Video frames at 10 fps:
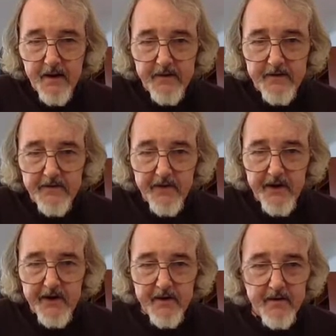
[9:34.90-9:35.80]
Uh, this is a
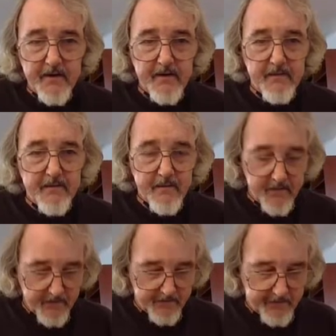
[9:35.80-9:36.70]
very good
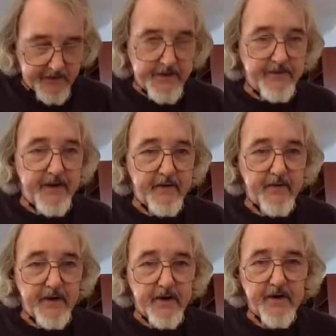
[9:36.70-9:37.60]
stretch of
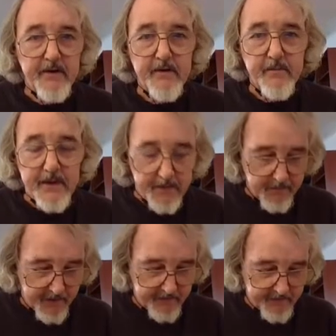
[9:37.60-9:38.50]
desert in here to
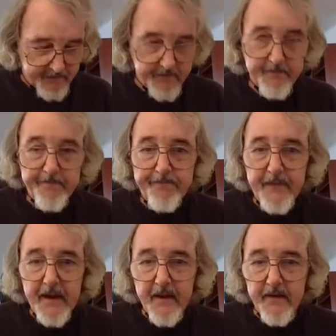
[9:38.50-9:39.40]
meet monsters.
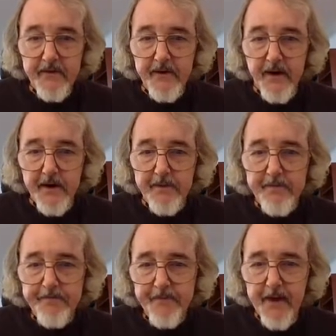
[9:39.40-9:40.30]
There's the
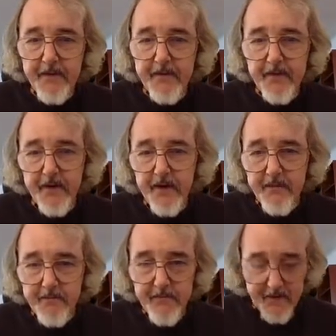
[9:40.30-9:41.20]
golem. Hi, Mister
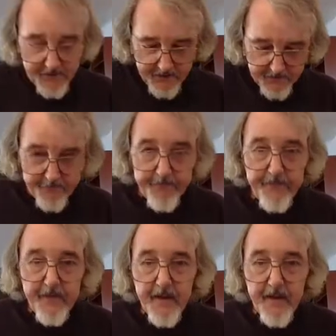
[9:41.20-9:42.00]
Golem. How are you?